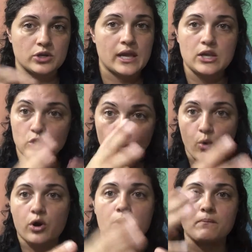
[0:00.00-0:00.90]
Look at
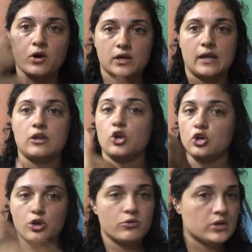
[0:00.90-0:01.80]
your market, your
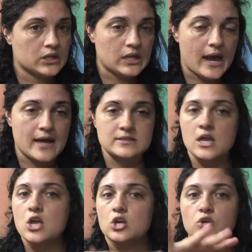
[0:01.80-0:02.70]
yoga class,
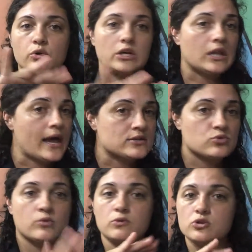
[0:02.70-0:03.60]
your
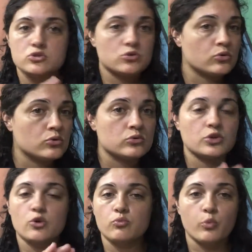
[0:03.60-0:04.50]
classroom, your school,
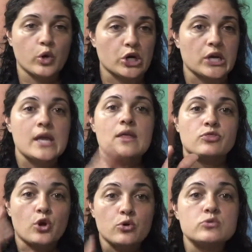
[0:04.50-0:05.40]
your
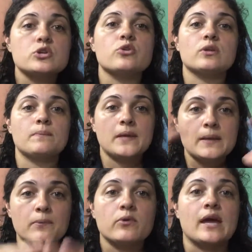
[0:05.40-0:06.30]
work. Those are the
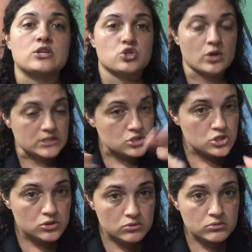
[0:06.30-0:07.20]
people that trust
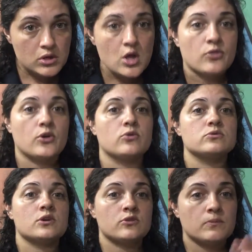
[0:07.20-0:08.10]
you.
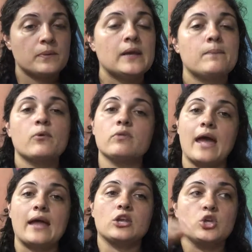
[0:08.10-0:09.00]
Those are the people
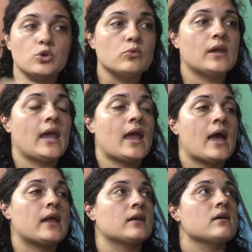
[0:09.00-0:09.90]
that you
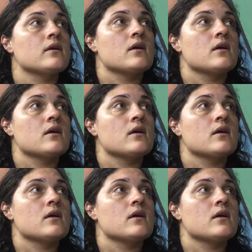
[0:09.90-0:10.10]
can